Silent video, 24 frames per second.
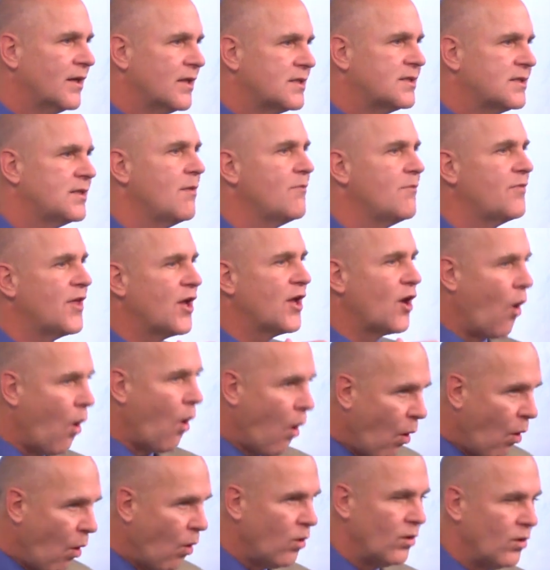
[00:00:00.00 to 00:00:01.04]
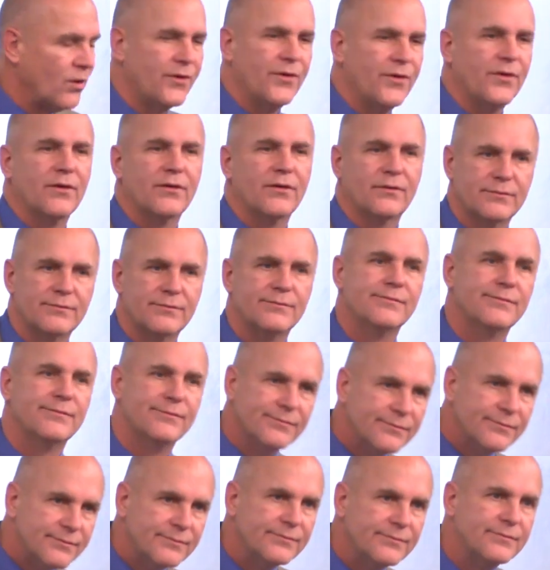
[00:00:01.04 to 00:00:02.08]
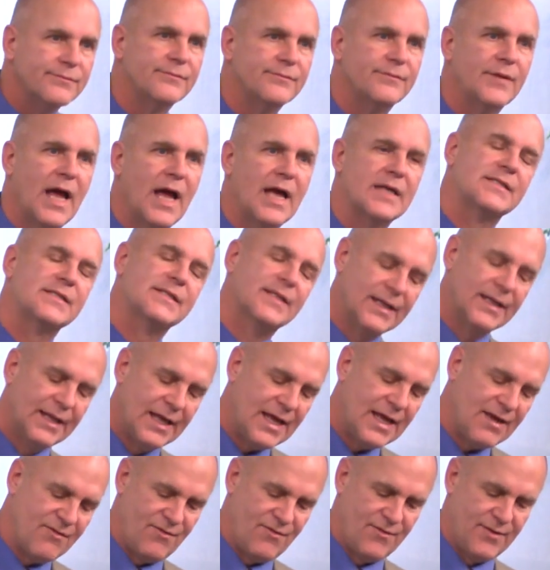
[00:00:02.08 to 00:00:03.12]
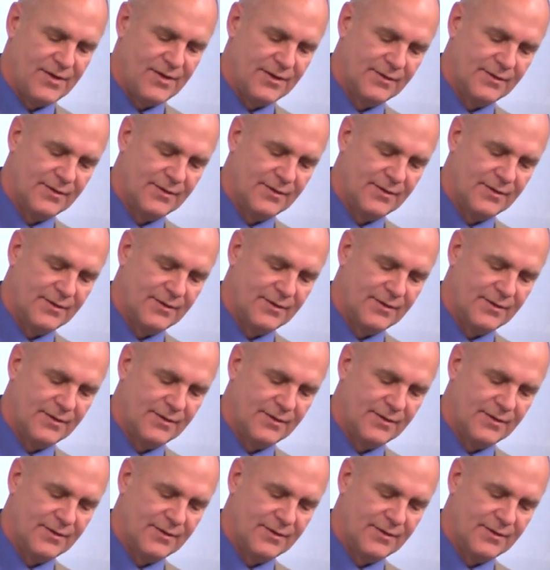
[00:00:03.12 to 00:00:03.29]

Something old has to leave.